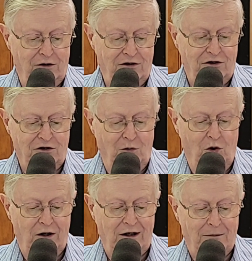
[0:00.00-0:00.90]
this is a
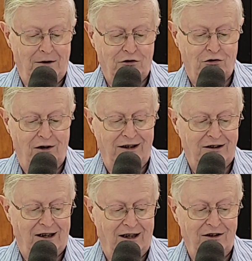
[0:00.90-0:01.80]
warning about trying
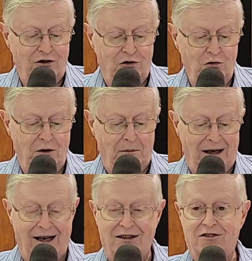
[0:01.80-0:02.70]
to undo the
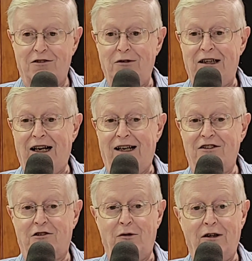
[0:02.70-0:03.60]
past in
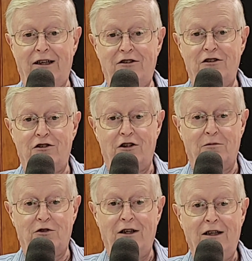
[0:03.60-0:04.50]
regards to
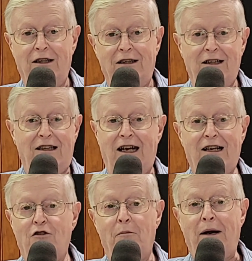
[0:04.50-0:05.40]
relationships. You
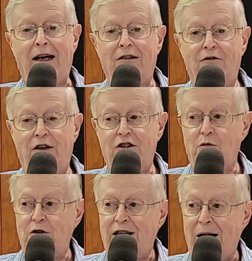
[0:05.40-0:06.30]
can't go back and fix
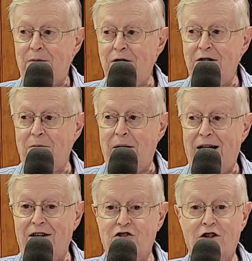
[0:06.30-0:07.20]
what's happened in the
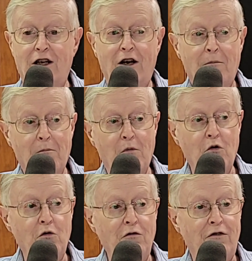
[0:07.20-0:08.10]
past.
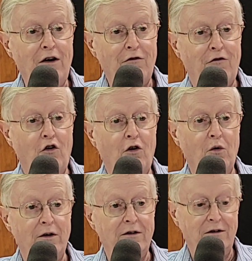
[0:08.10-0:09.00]
Move
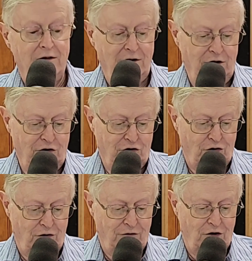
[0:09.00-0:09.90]
forward.
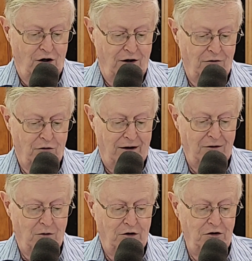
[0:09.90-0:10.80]
Serve God
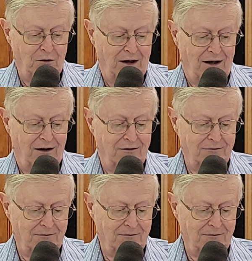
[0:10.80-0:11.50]
right where you are. It